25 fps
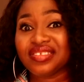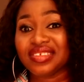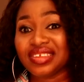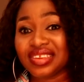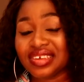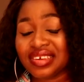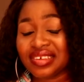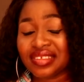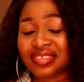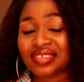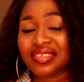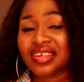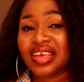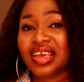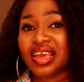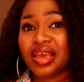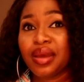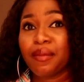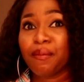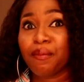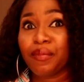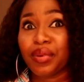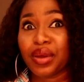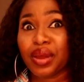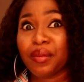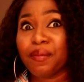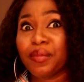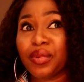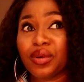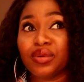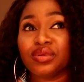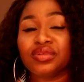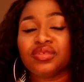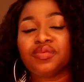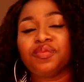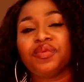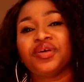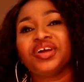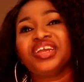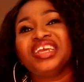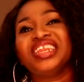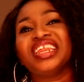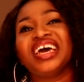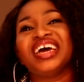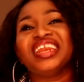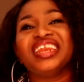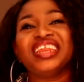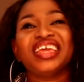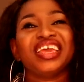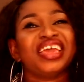cedis per month. But
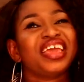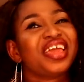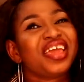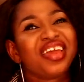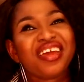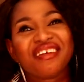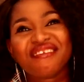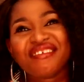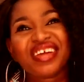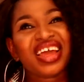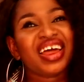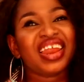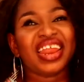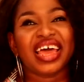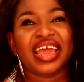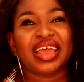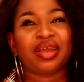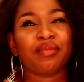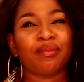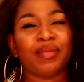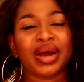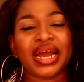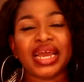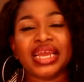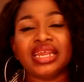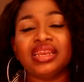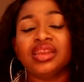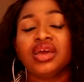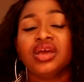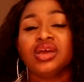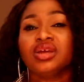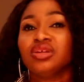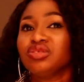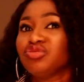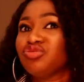in an area like mine,